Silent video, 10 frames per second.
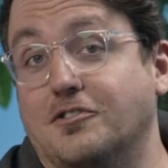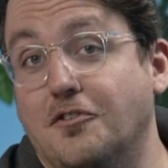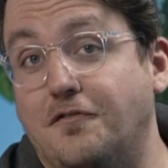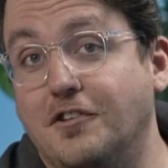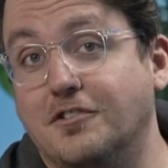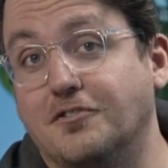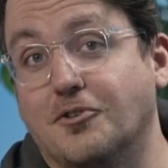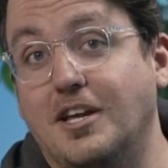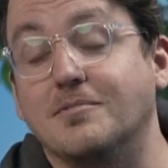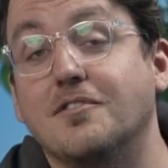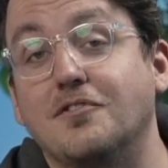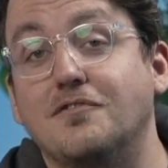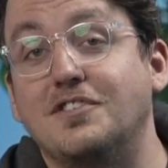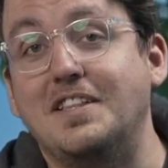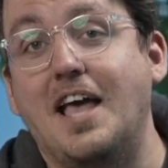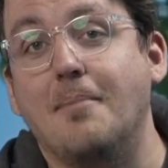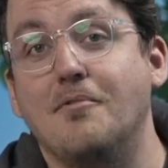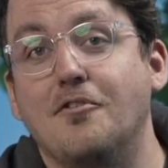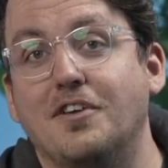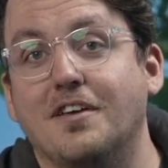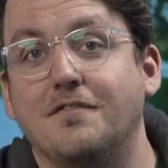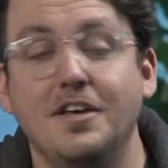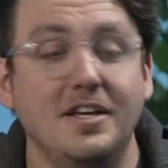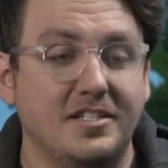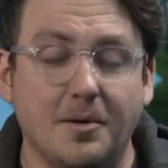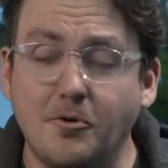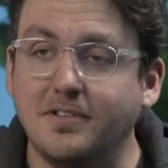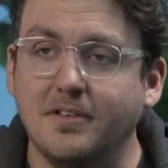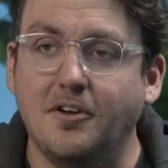Field of Dreams, if you've seen that movie, of someone,